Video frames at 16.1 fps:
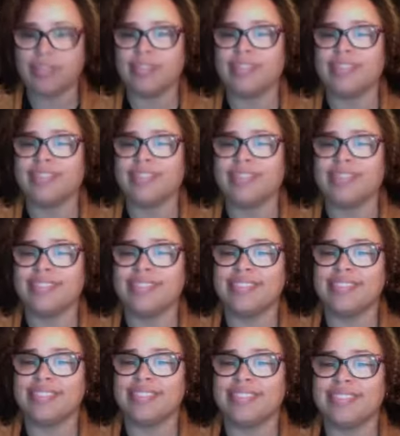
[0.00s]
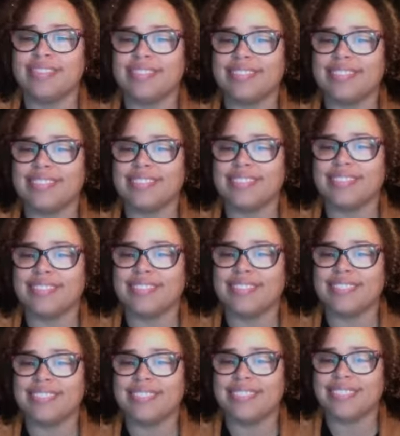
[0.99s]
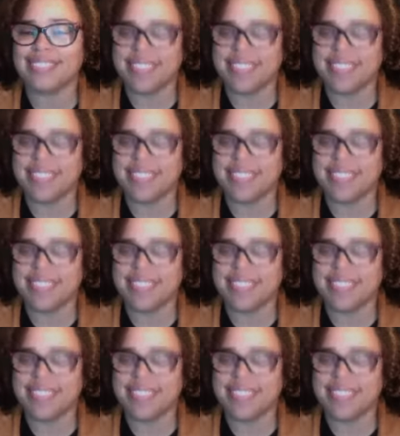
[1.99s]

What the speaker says: Nothing is said.